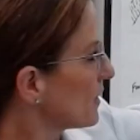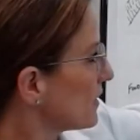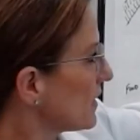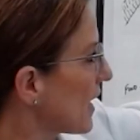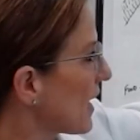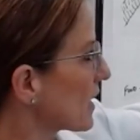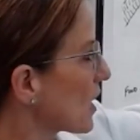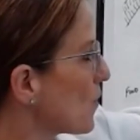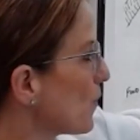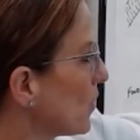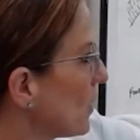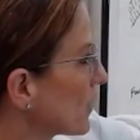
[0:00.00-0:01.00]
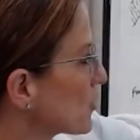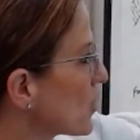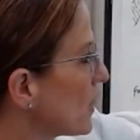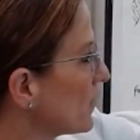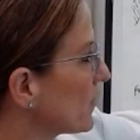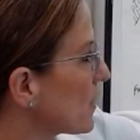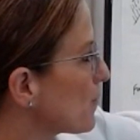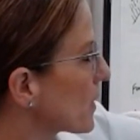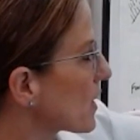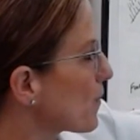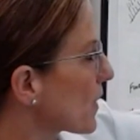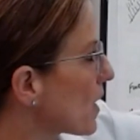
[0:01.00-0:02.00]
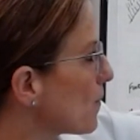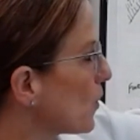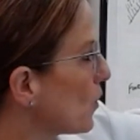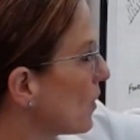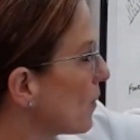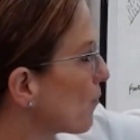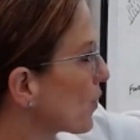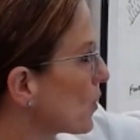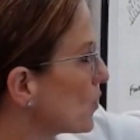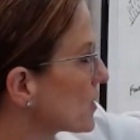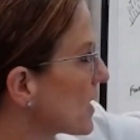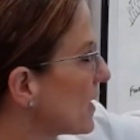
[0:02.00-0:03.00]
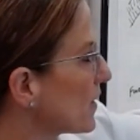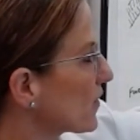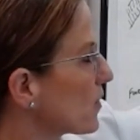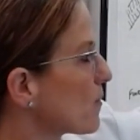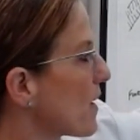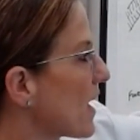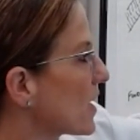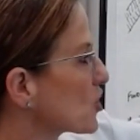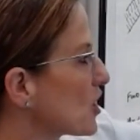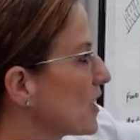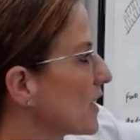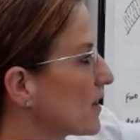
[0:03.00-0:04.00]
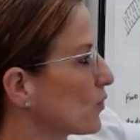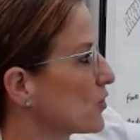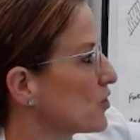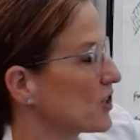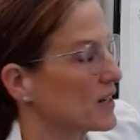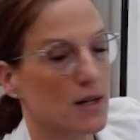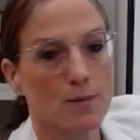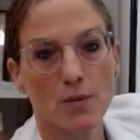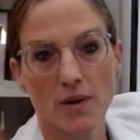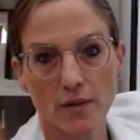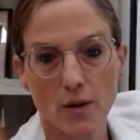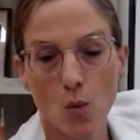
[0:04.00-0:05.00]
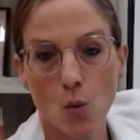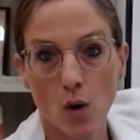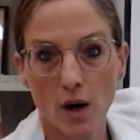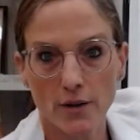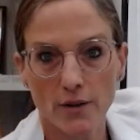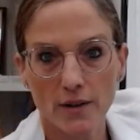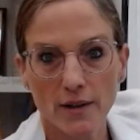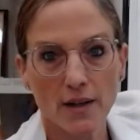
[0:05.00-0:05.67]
You add a couple electrons, they pick up a couple protons to match, and guess what you end up with? Water.